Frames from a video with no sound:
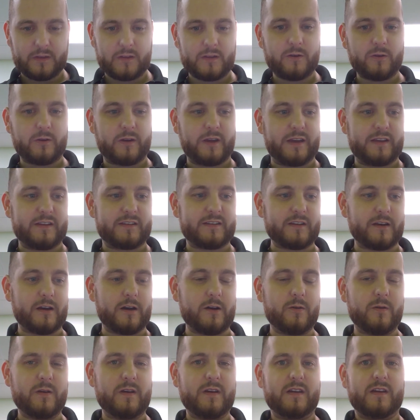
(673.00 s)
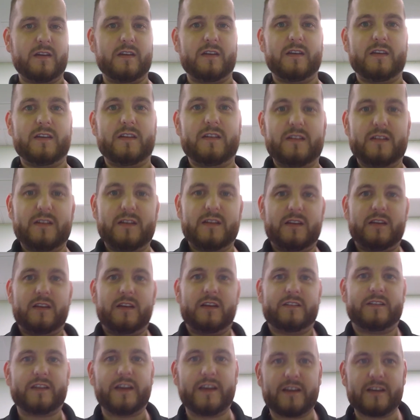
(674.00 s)
Okay, so
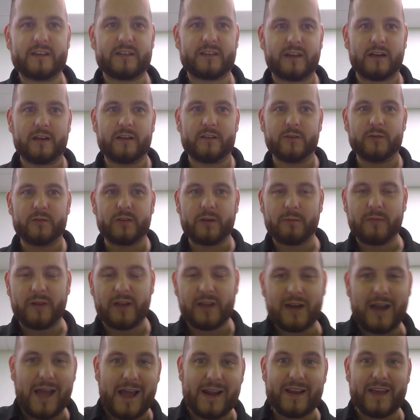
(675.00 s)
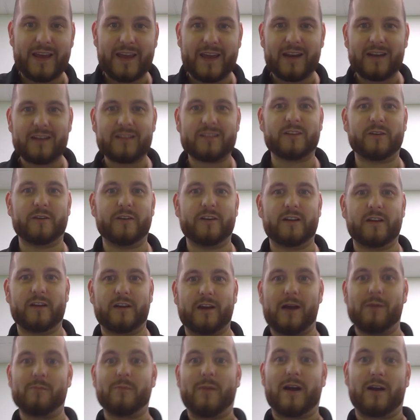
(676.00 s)
Jake is going to do some little editing, so you're going to
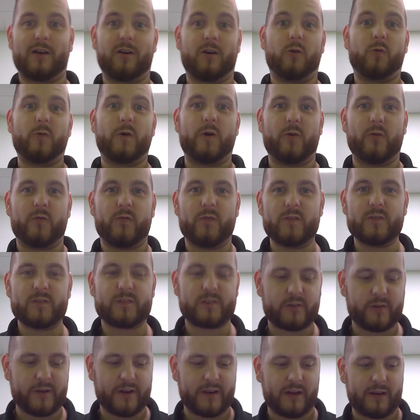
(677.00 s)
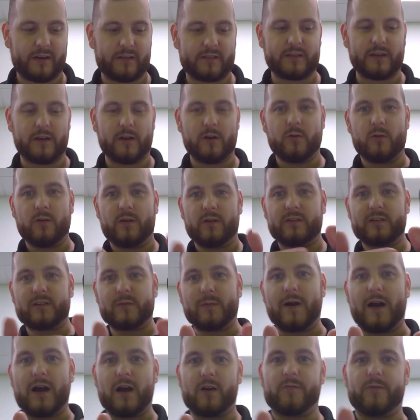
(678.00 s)
come back and go, whoa, full screen. So
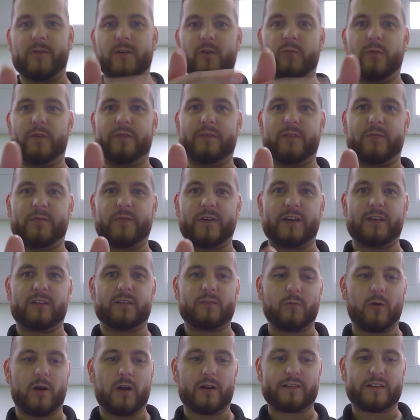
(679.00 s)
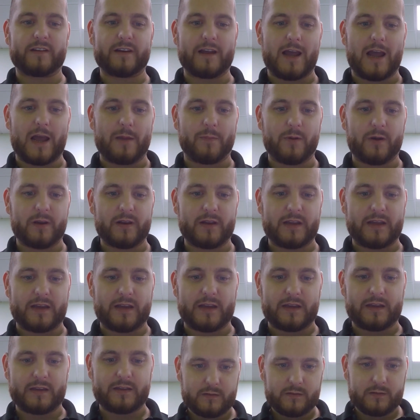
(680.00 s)
smartphone with the FaceWatch app on
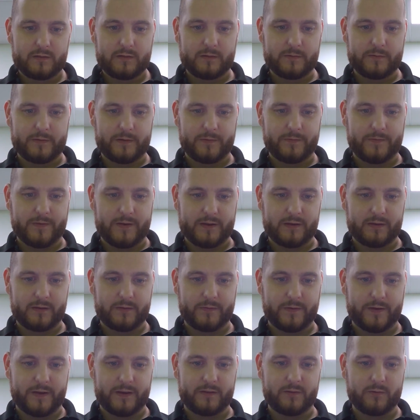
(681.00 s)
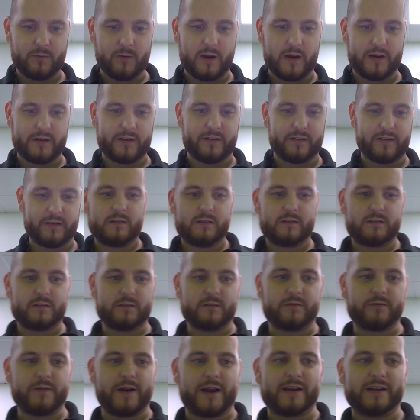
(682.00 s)
there. So if I find FaceWatch, so it's
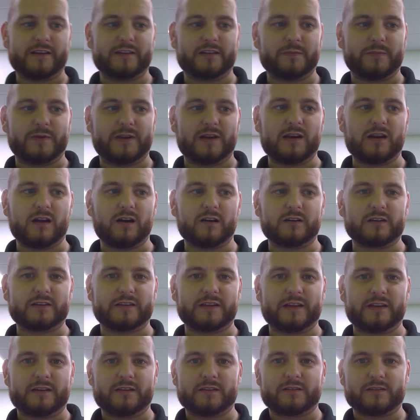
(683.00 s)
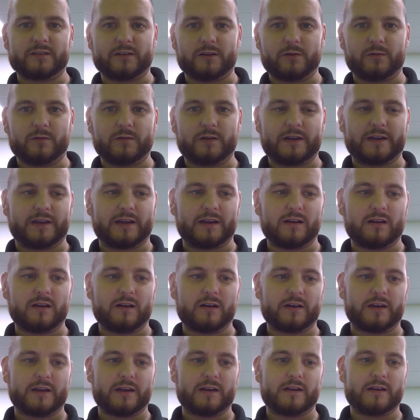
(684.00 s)
ready to be logged in, so I can
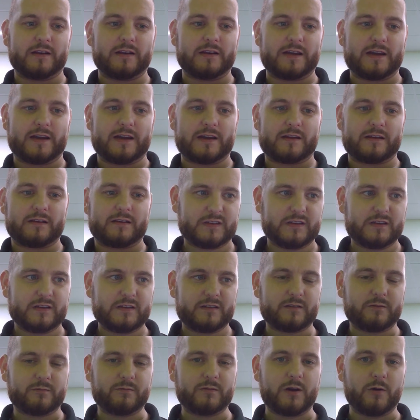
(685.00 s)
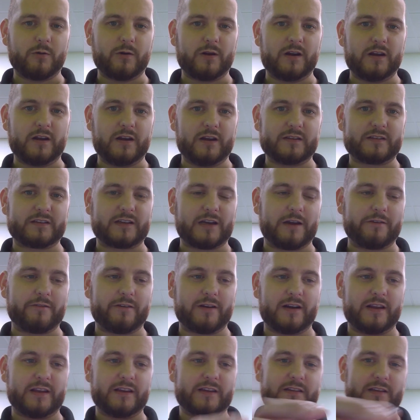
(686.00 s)
log in on that. So no alerts
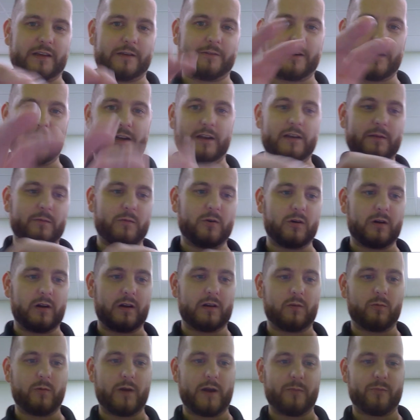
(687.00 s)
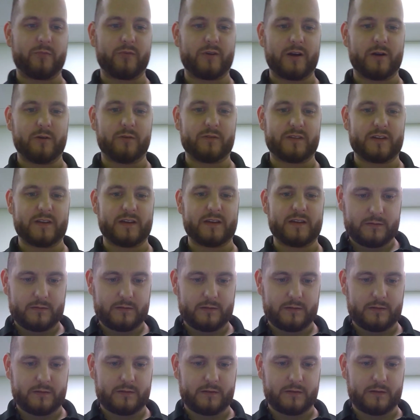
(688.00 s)
currently because I've cleared them all on the web browser.
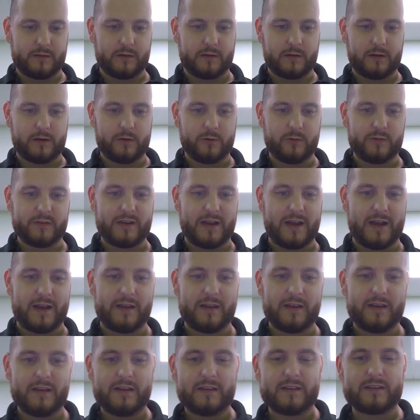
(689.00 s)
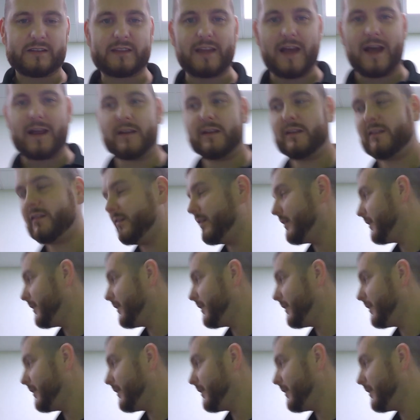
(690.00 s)
I'm just going to close that. Stand